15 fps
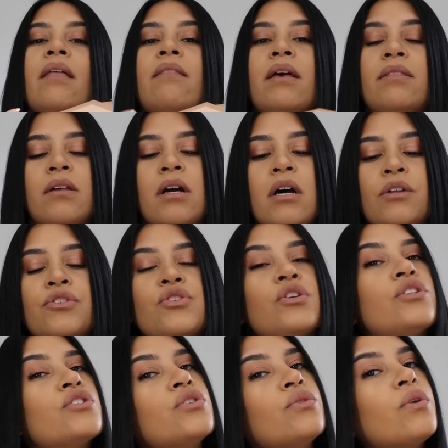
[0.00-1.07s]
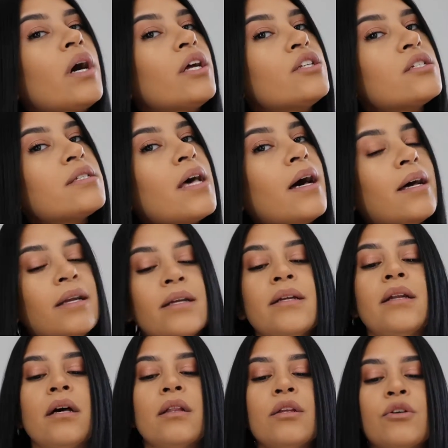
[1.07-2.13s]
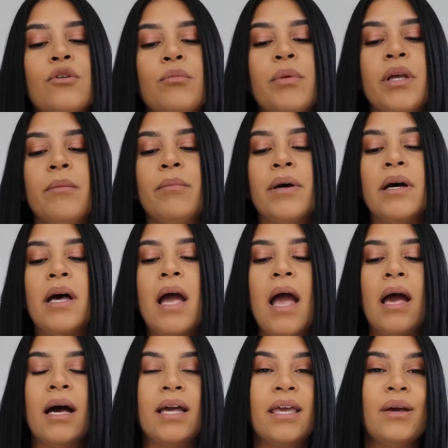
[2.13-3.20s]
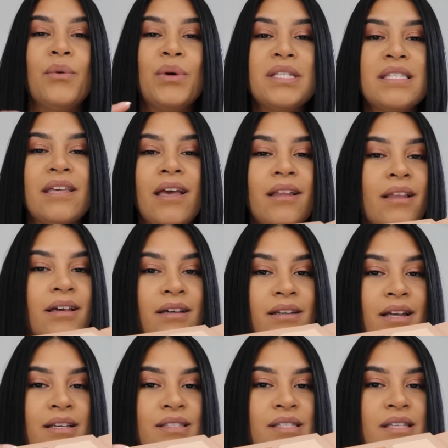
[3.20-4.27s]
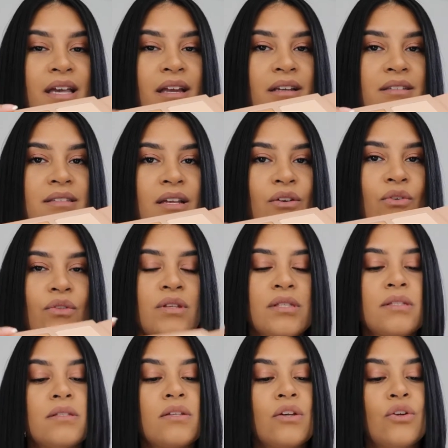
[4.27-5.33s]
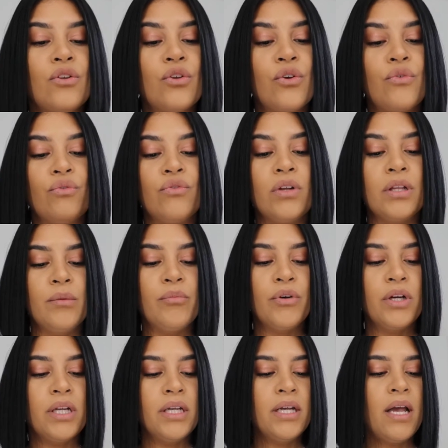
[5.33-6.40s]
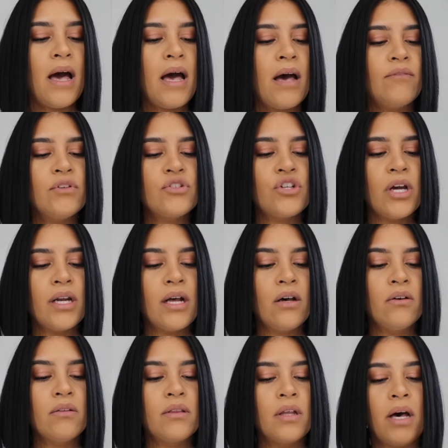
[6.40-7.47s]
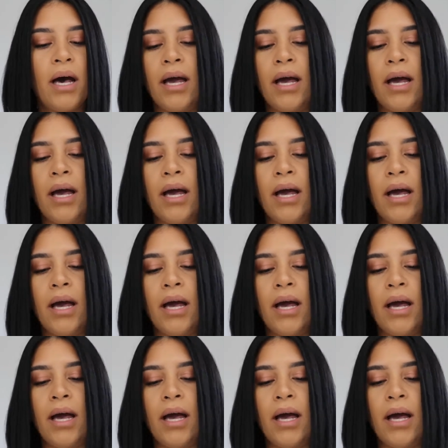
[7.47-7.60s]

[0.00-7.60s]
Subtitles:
and then the contour 2 I just added a little bit, but I can't wait to get like a nice tan because I know this is gonna look really pretty. I haven't tried out the